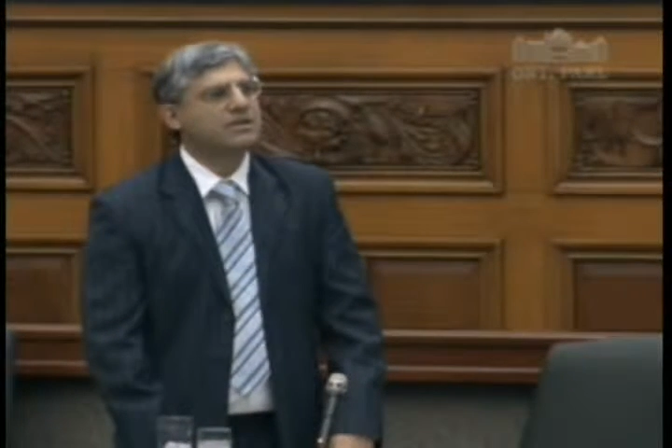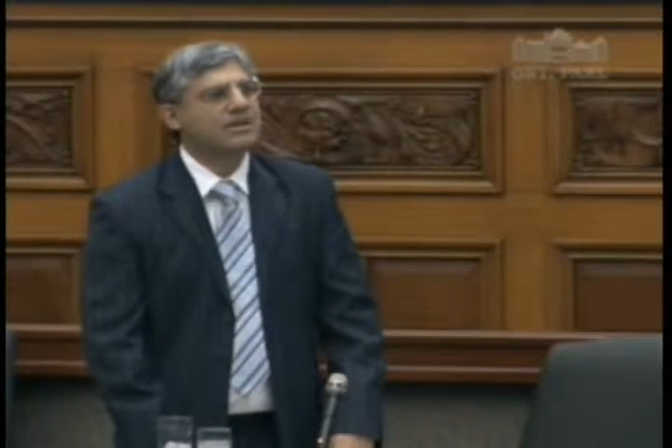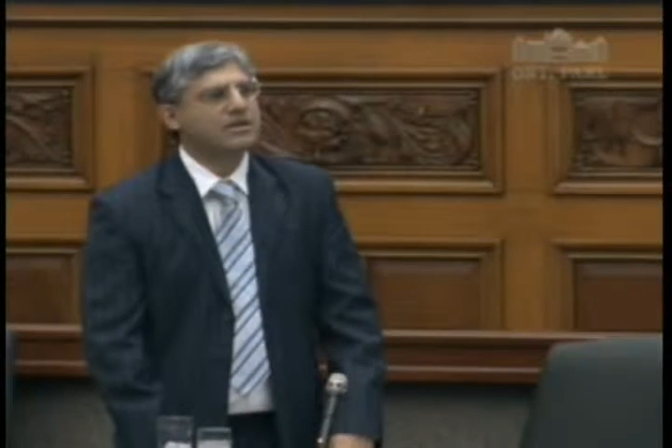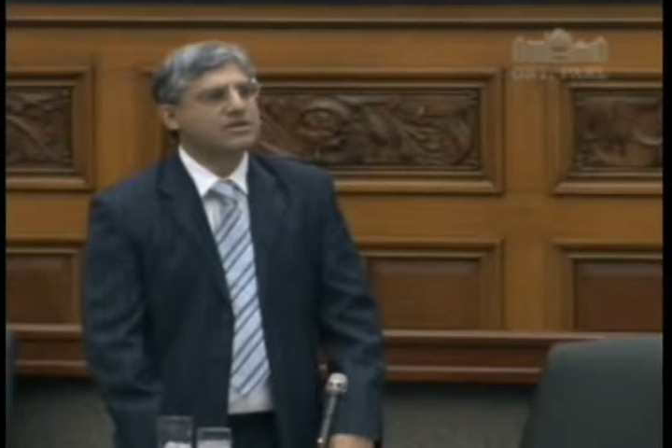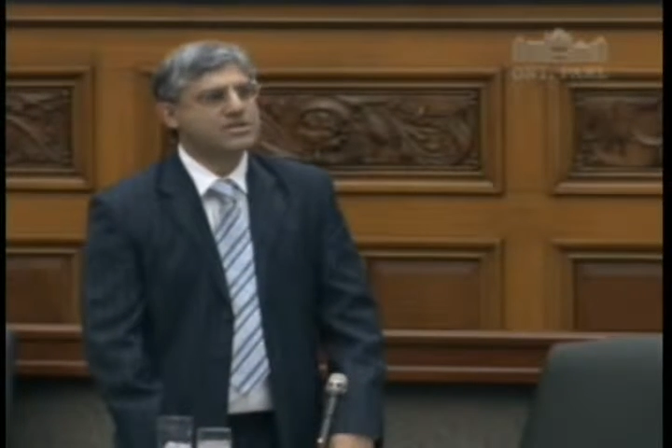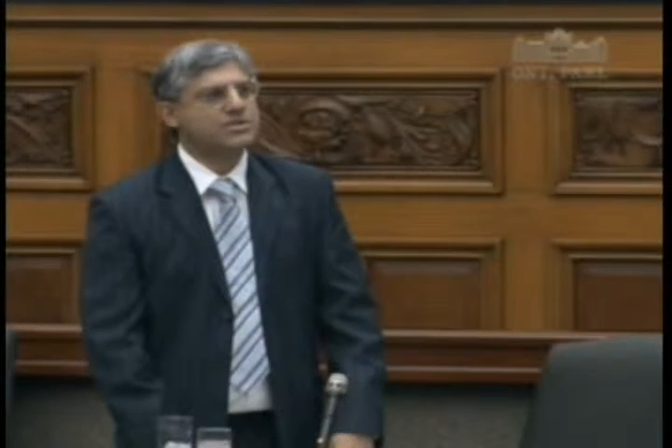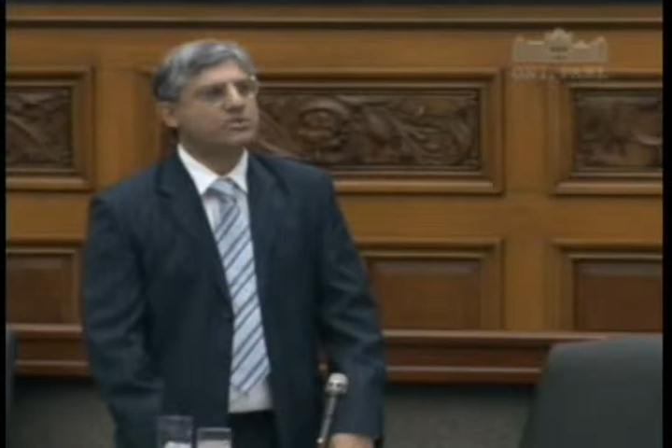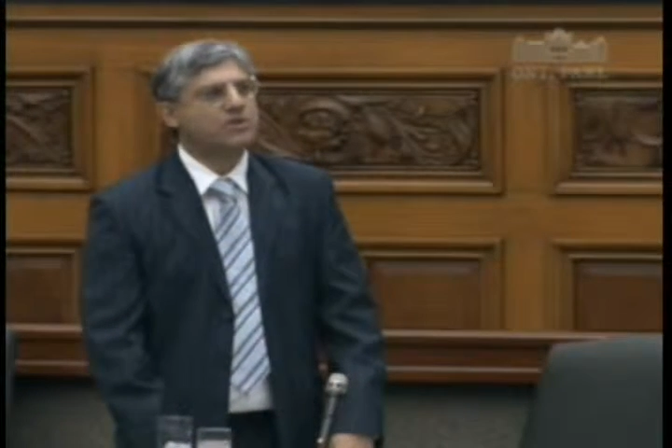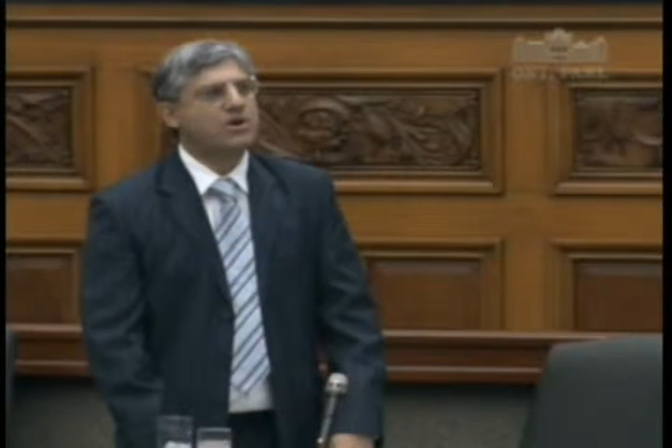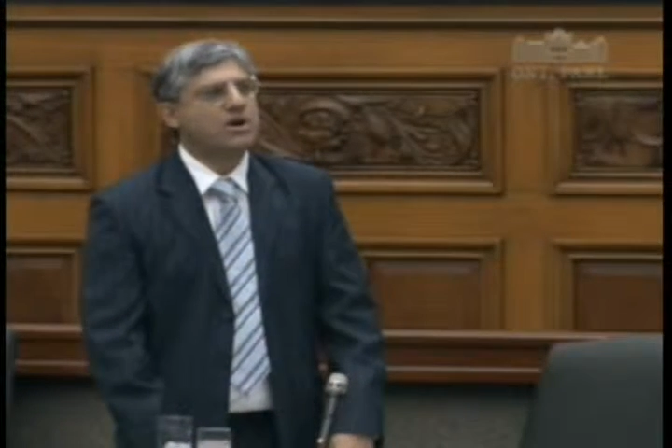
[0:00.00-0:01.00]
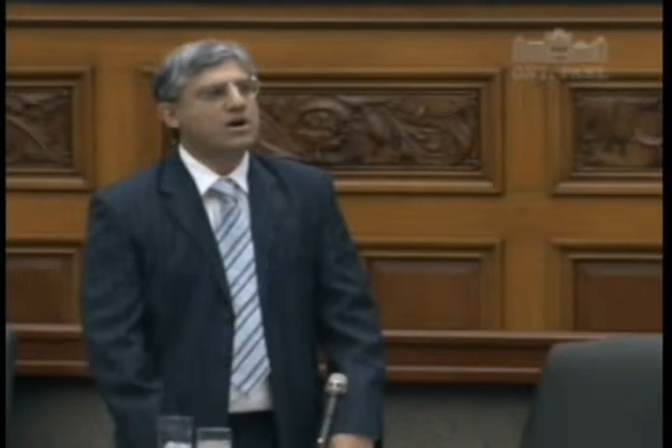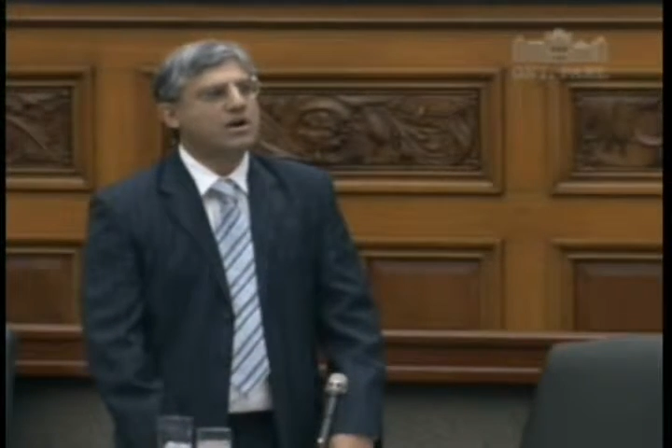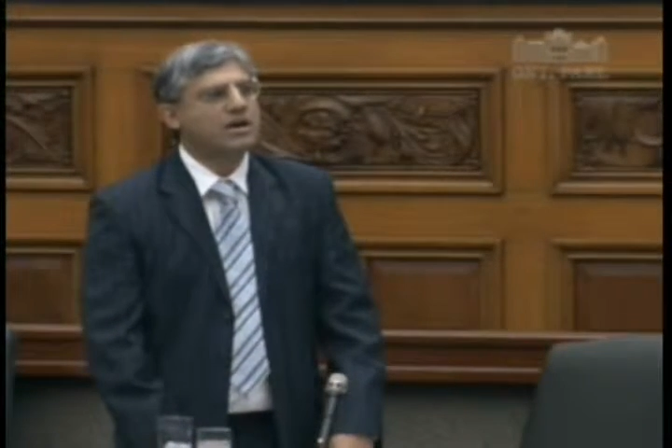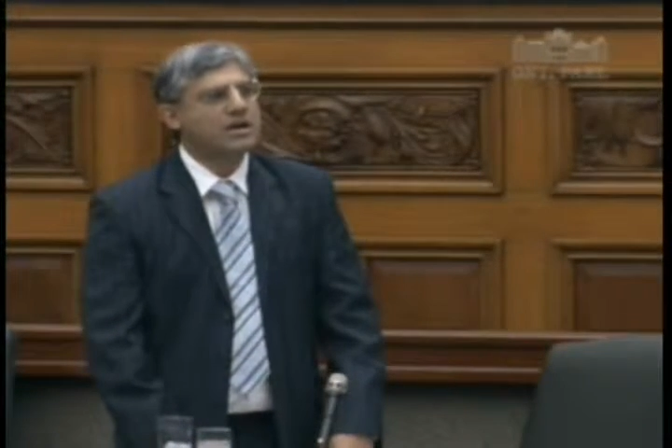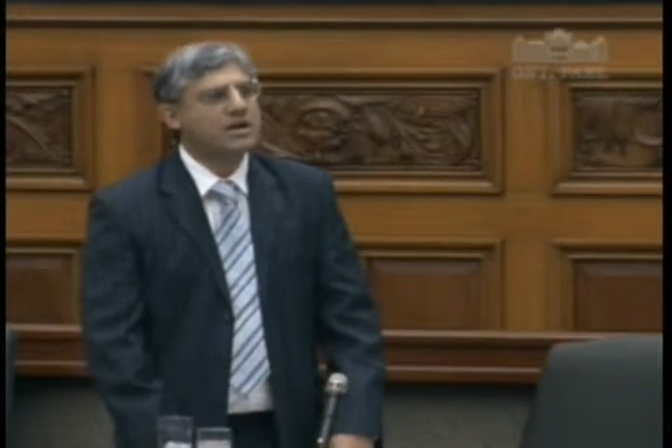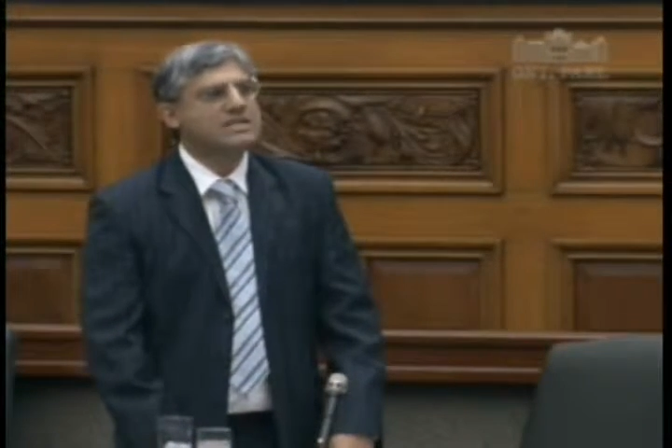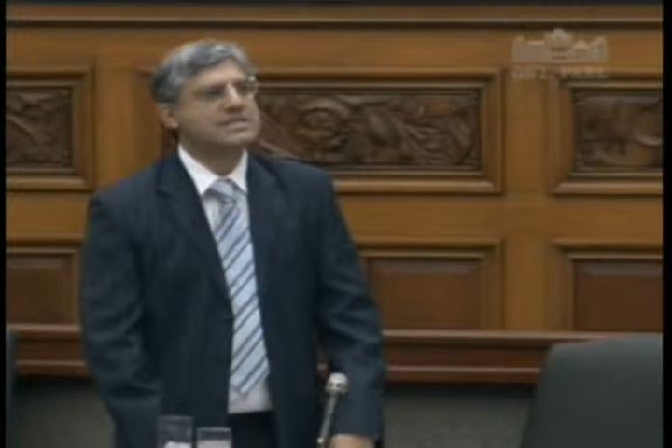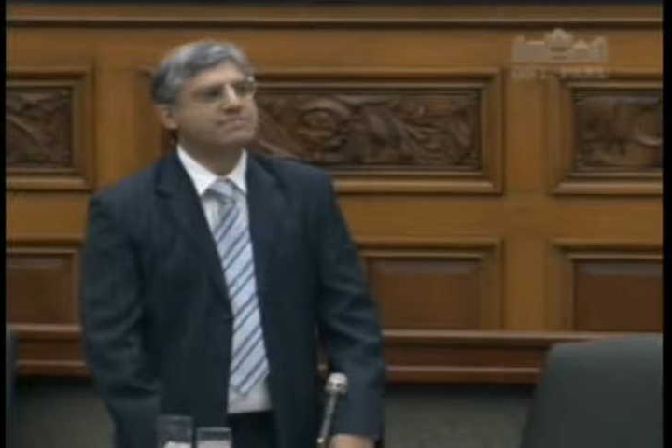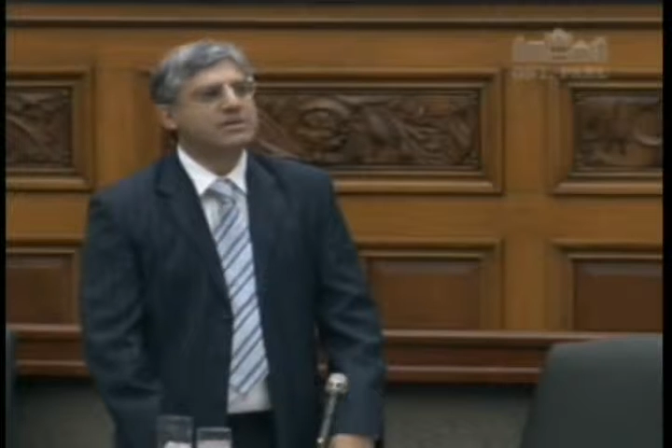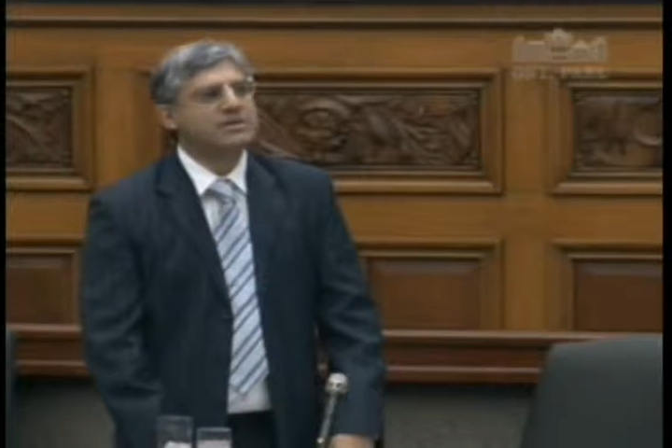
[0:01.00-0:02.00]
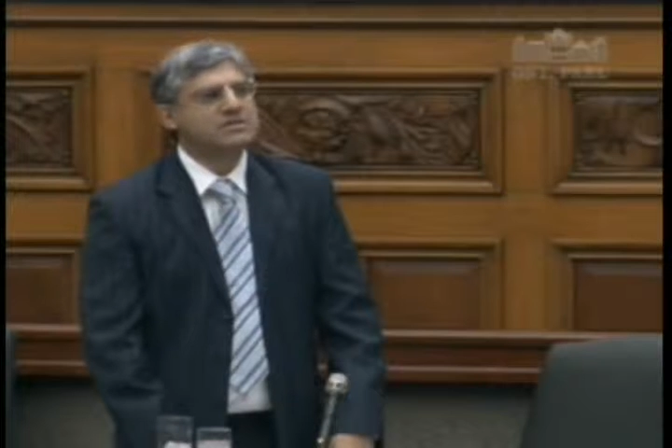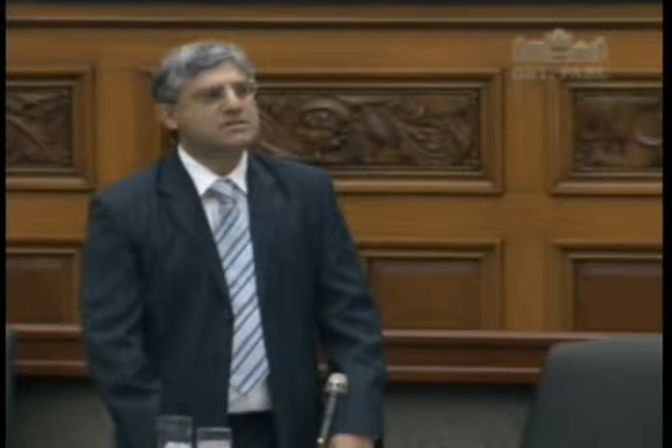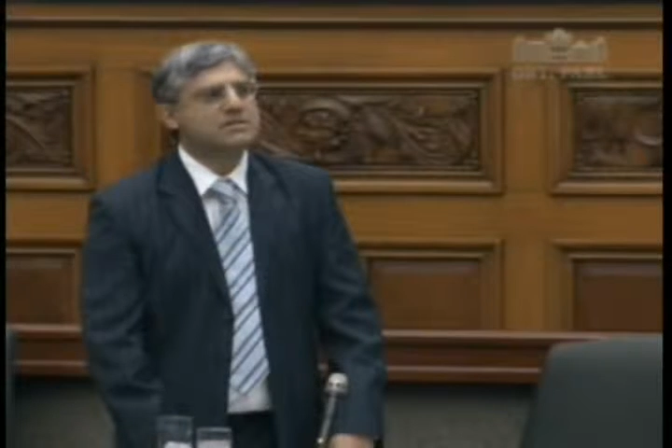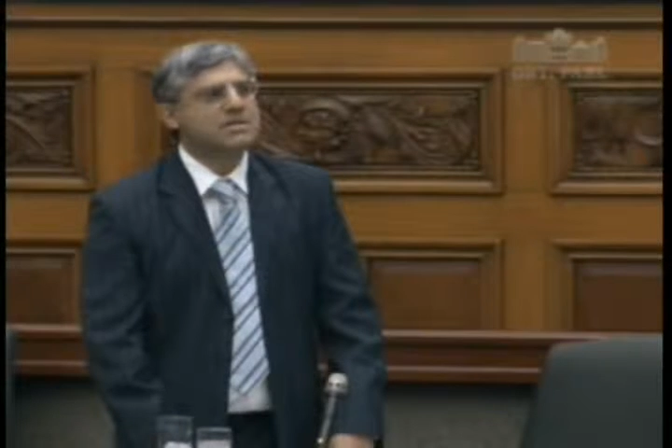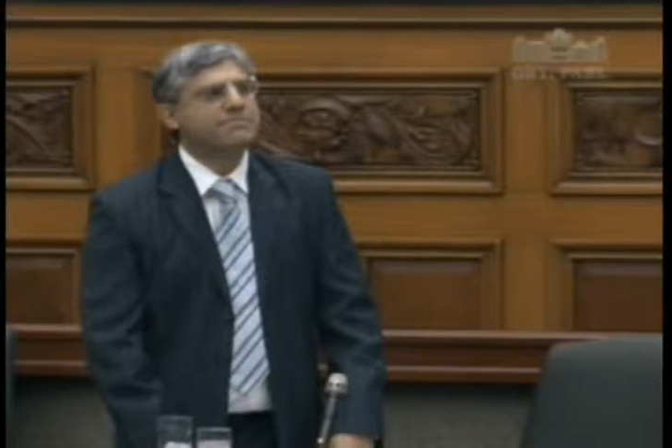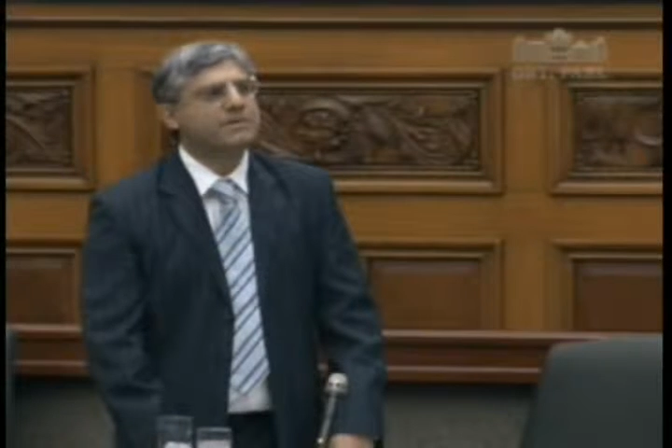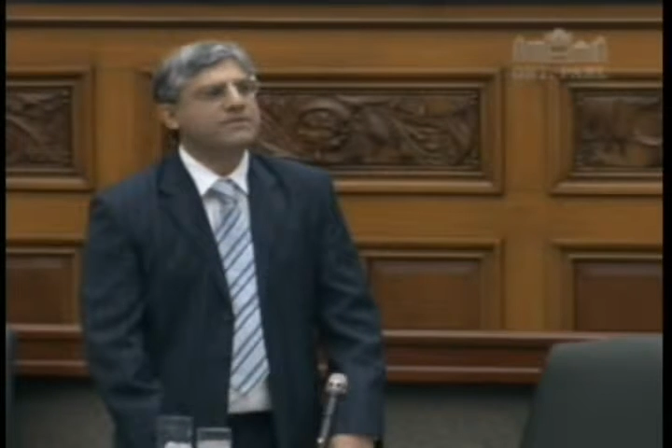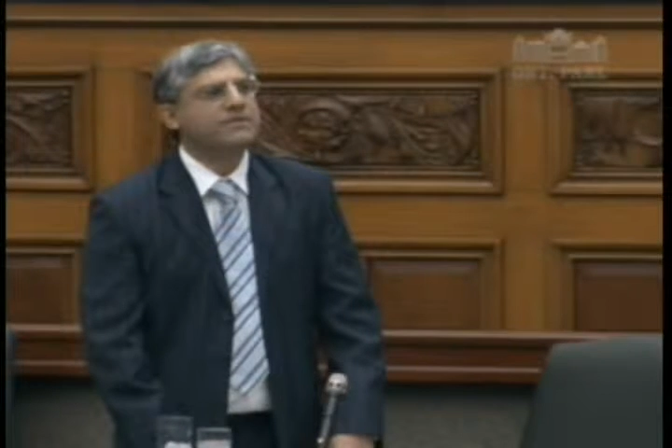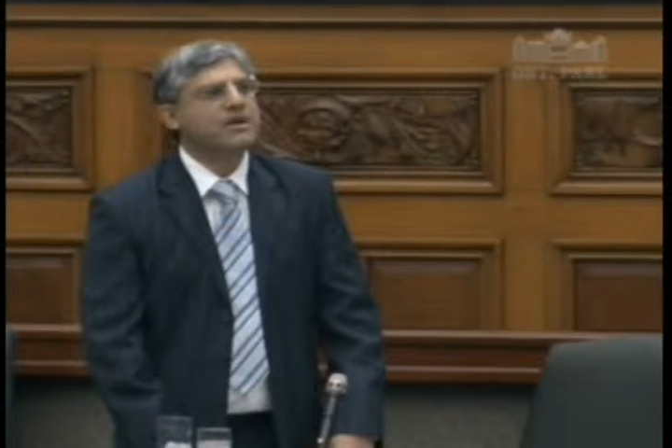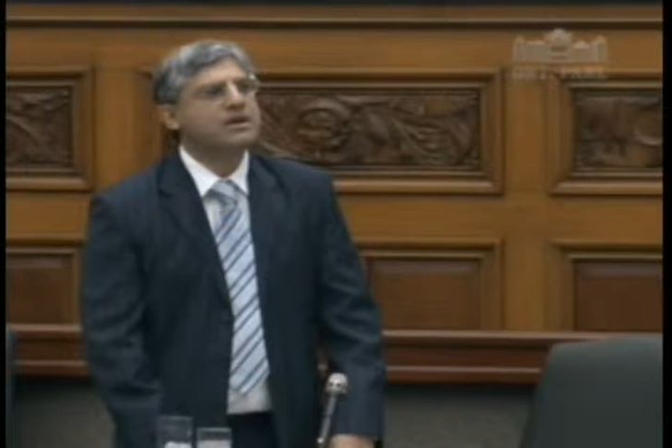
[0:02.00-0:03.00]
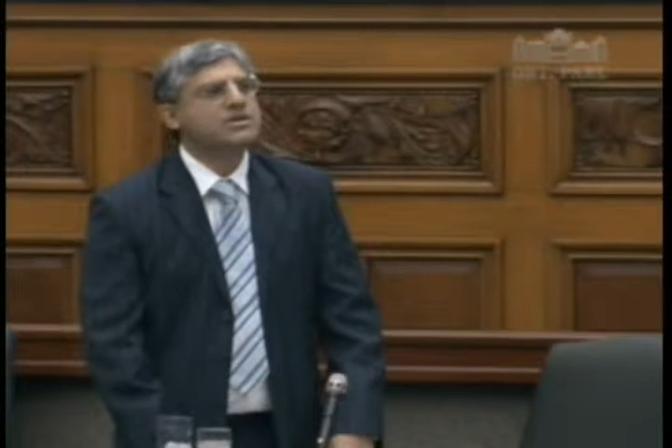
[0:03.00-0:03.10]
the art so long, experience deceptive,